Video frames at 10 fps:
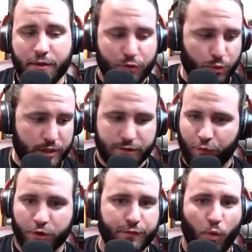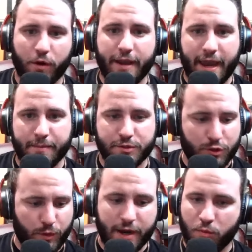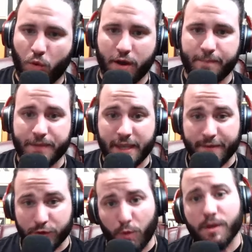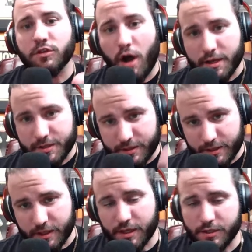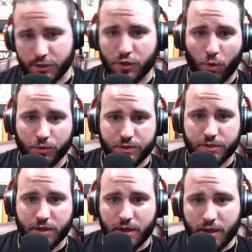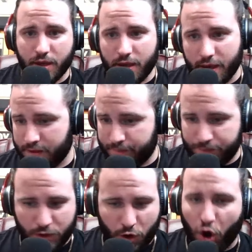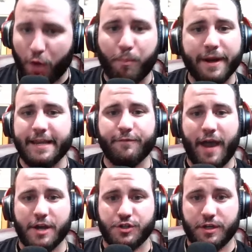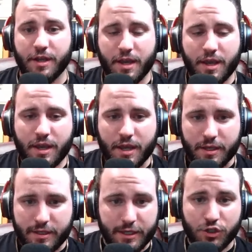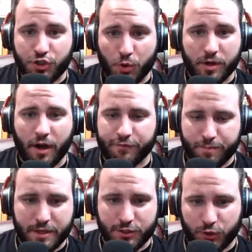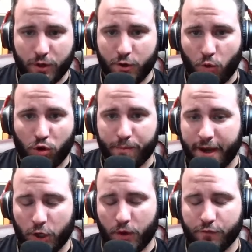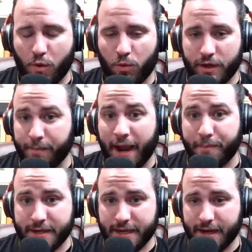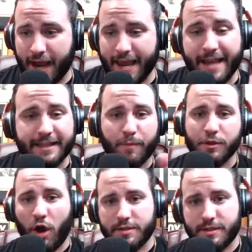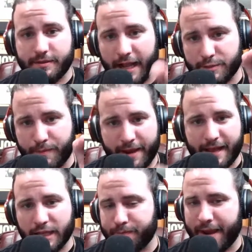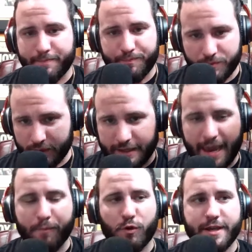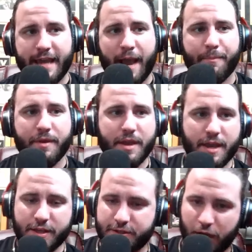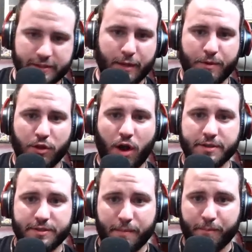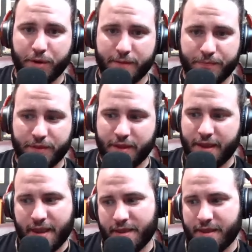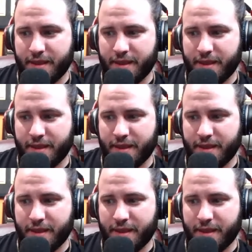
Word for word: through these first four games, three and one, even though we lost to the Colts in heartbreaking fashion. He has shown enough to be the starting quarterback going forward, in my opinion. I hate that we lost. That's my that's my game recap. Sucks that we lost, but it,